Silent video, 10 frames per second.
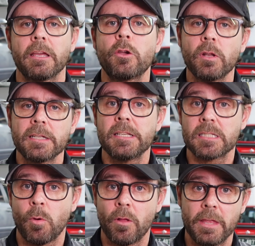The cooling
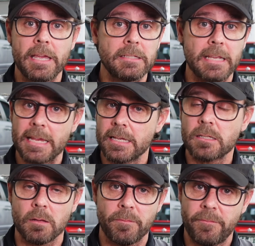system on these
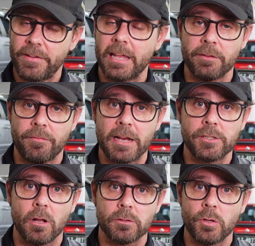is fairly
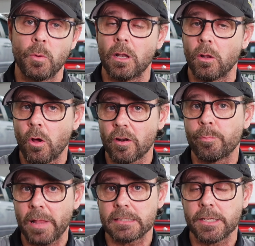fragile too, a lot of
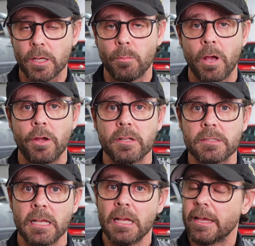plastic
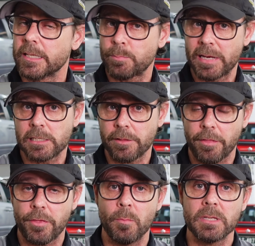components, especially the
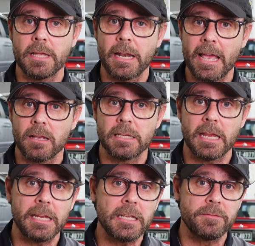thermostat
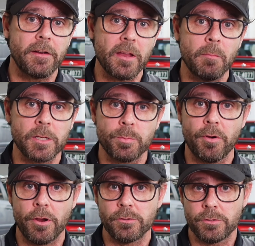housing. It is very much
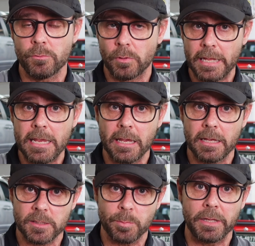prone to leaking
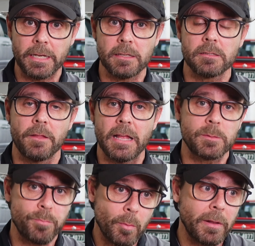and splitting, so that's
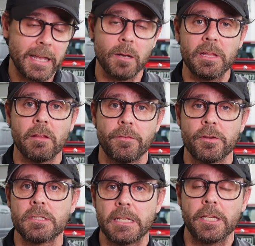probably going to be the
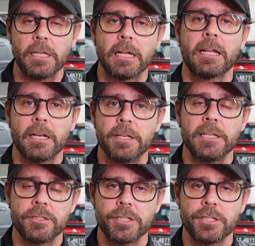first thing you're going to need to